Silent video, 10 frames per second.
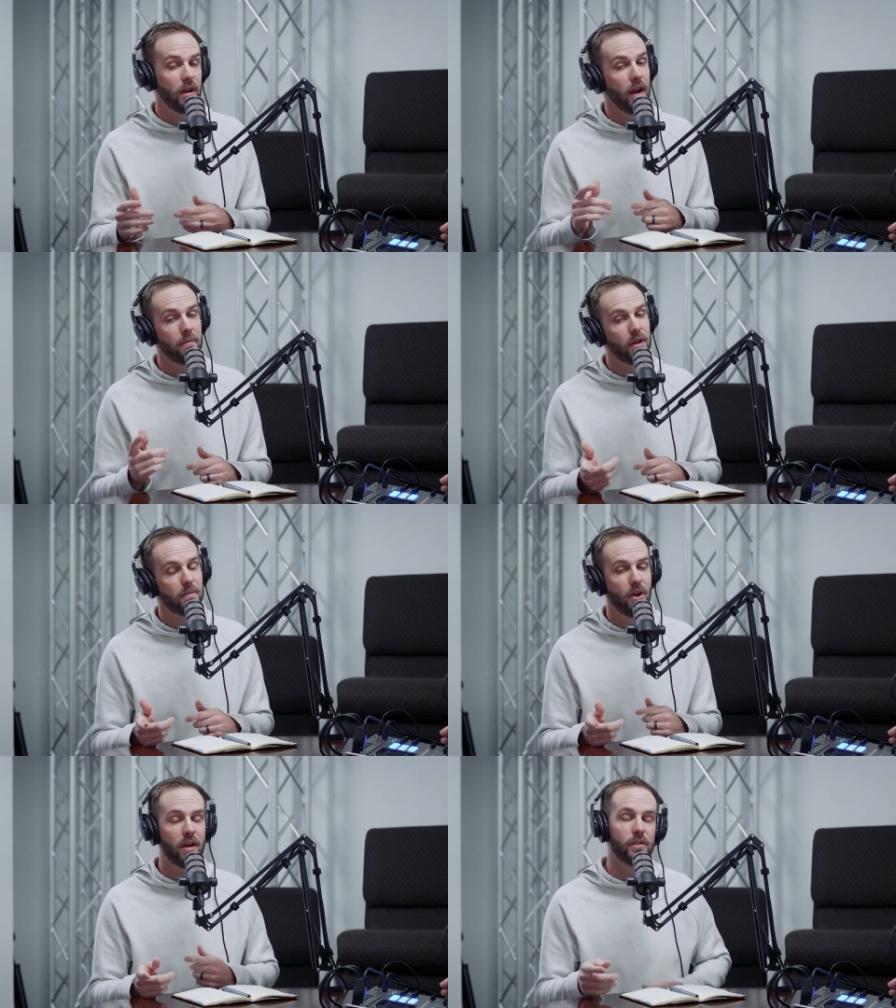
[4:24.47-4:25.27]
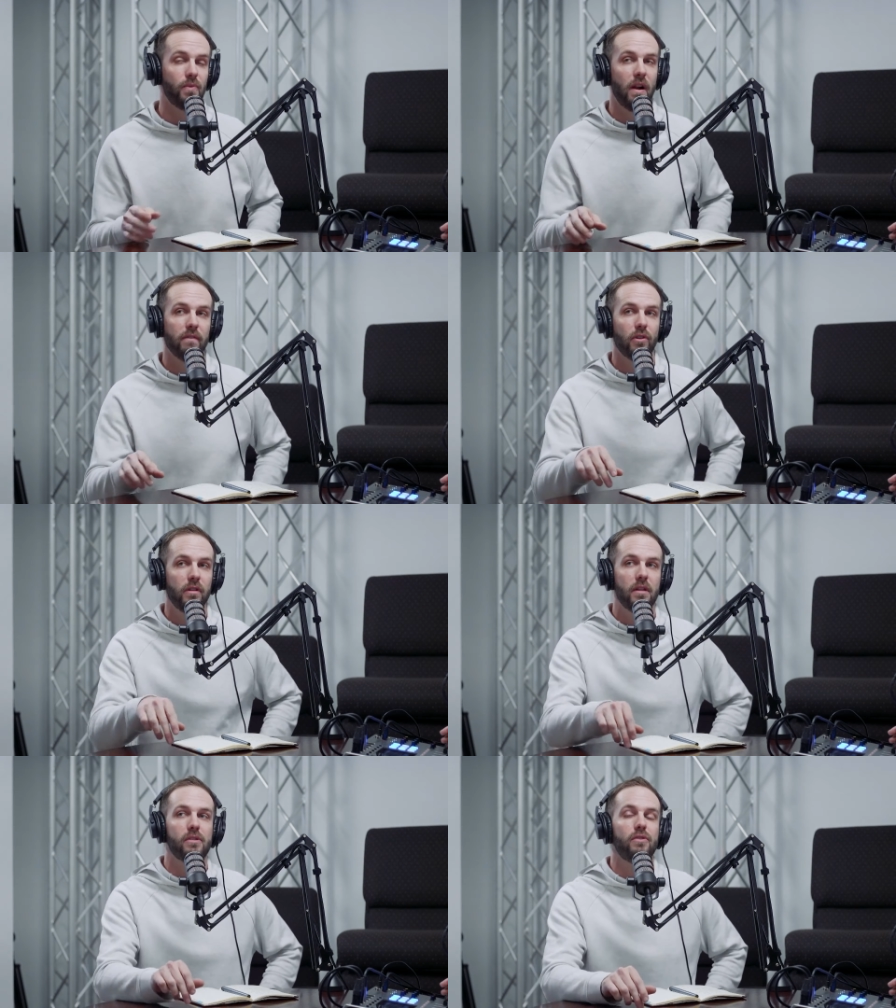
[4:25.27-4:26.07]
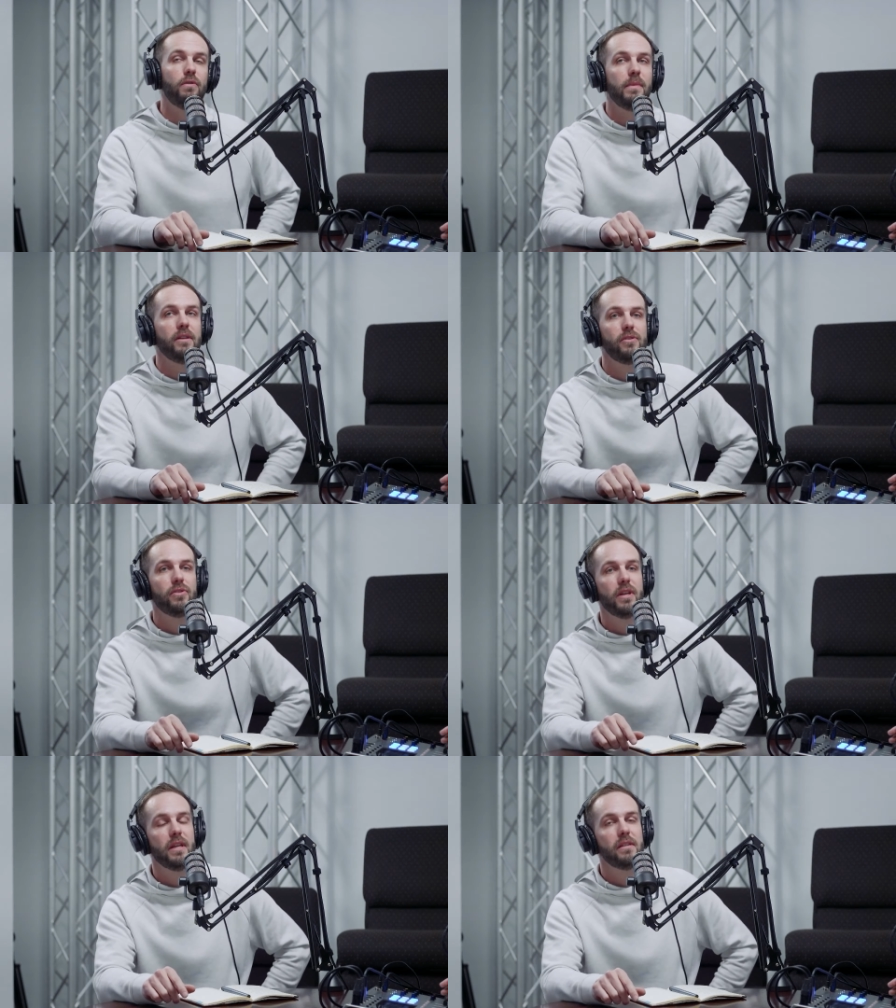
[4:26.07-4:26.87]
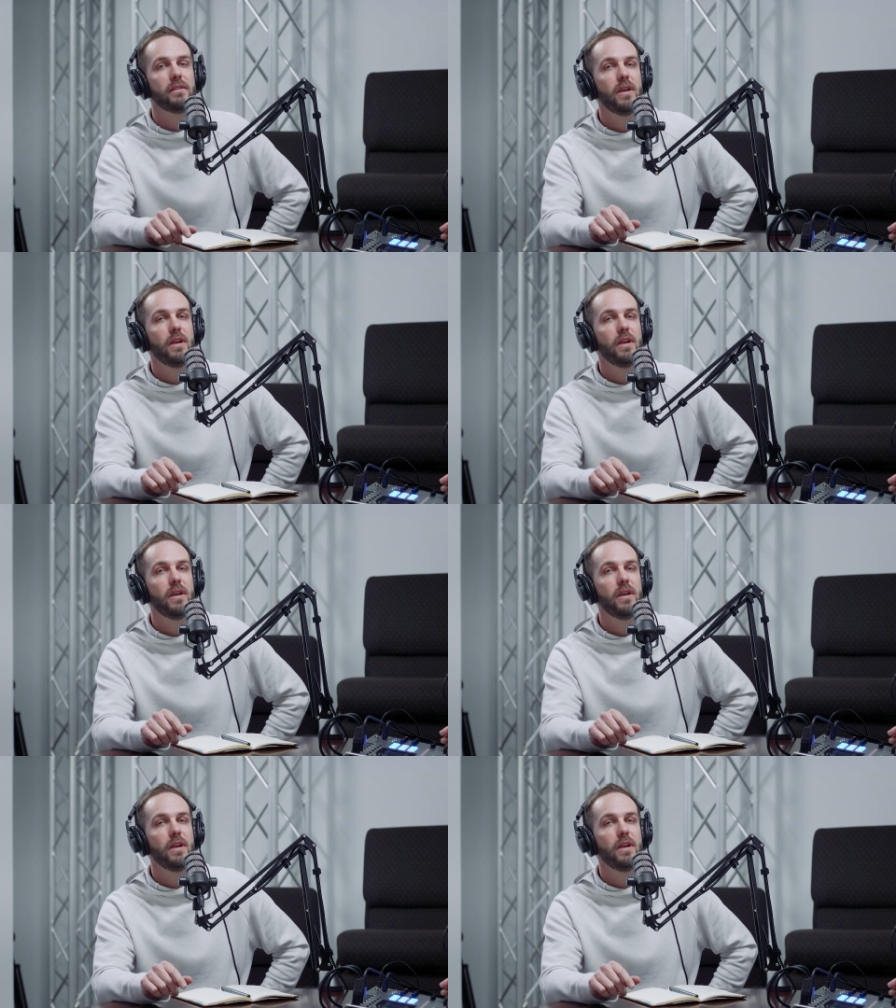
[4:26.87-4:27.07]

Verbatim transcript: And I'm going to be honest, what I've learned in student ministry is